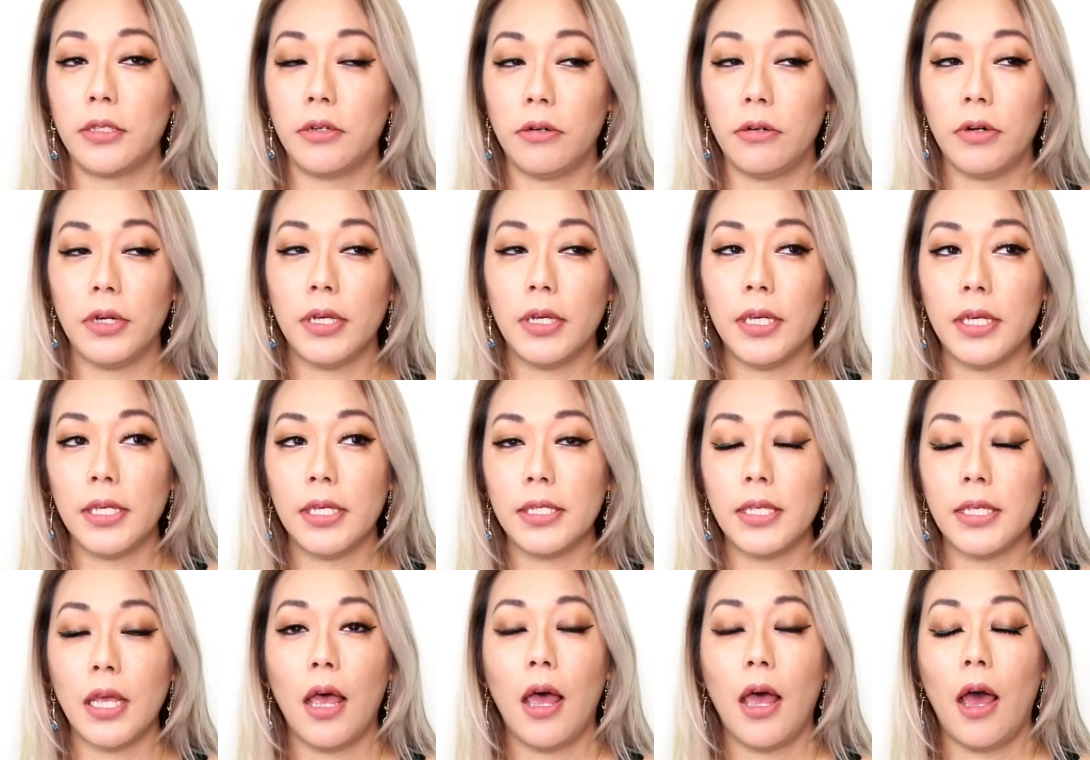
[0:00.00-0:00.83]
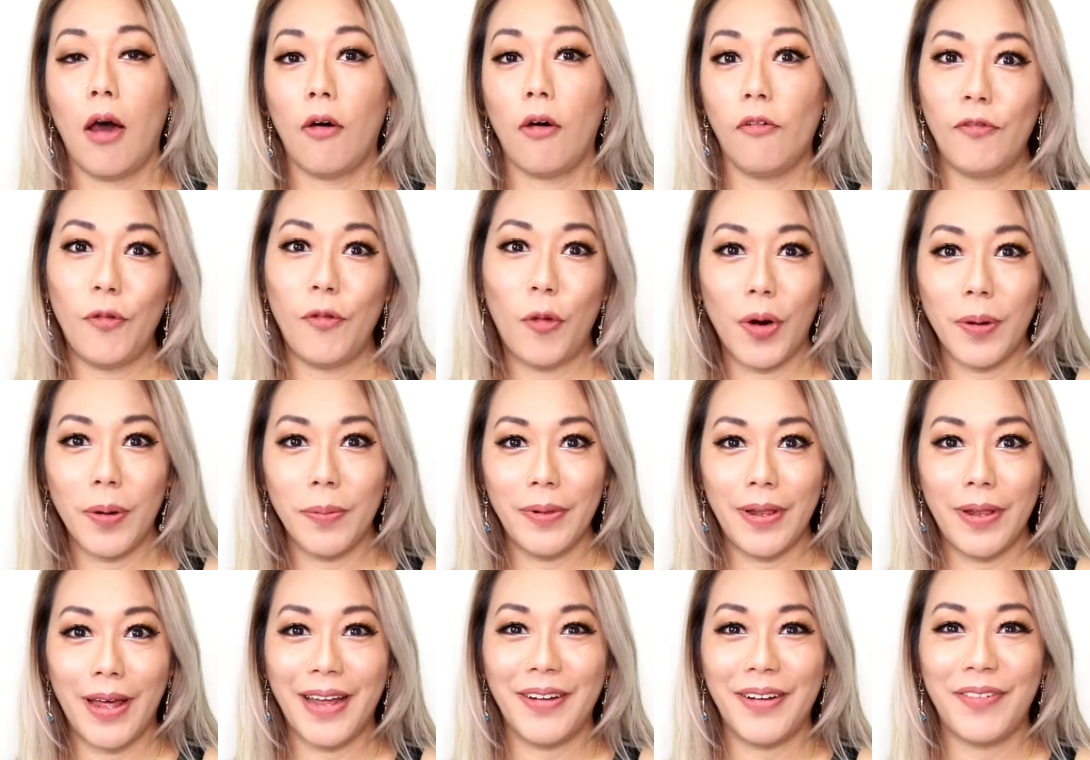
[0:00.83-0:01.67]
There is a
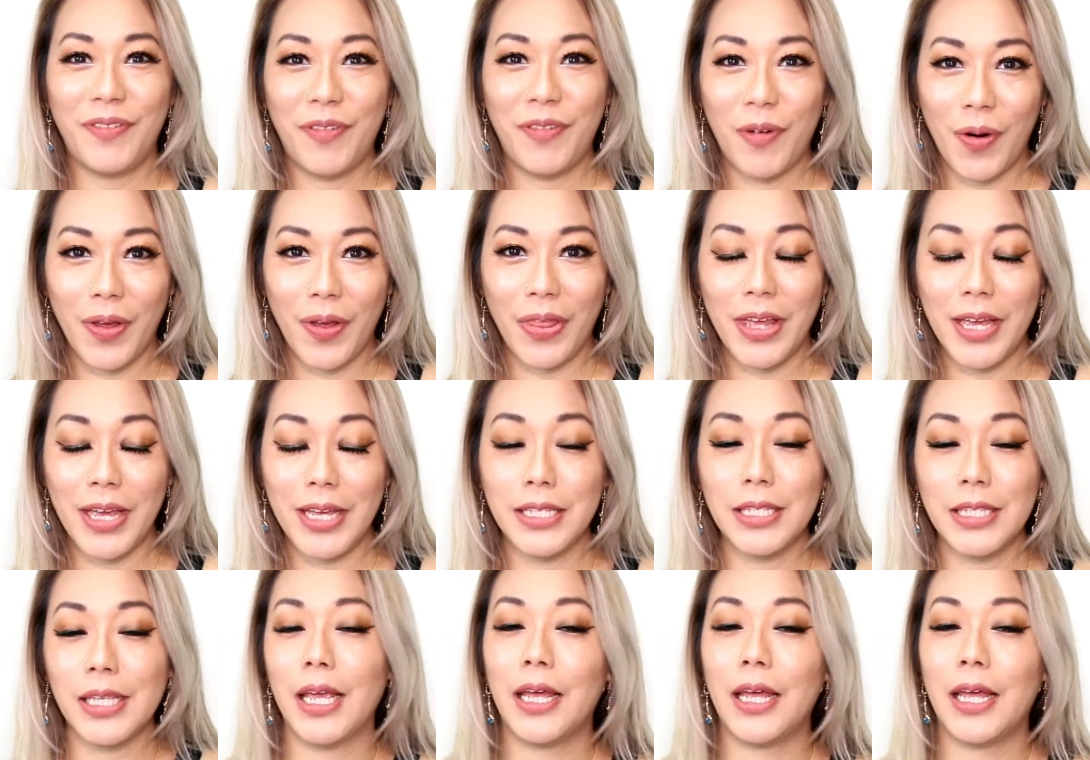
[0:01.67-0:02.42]
formula for this,